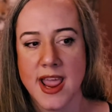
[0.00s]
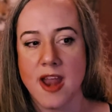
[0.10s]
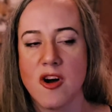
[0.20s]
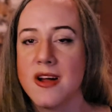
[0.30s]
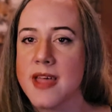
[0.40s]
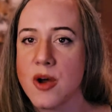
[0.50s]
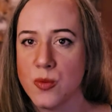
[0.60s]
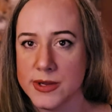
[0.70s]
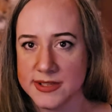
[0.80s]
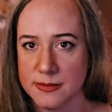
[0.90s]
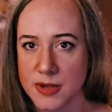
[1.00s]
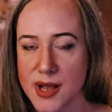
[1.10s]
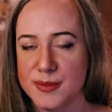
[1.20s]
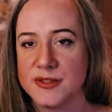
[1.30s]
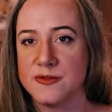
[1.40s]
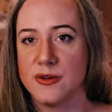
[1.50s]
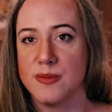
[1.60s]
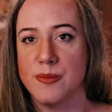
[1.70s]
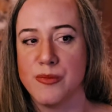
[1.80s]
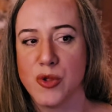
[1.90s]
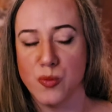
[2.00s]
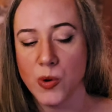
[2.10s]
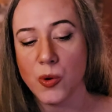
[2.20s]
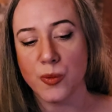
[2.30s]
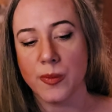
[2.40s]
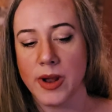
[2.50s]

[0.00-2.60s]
and all that wisdom comes from the womb.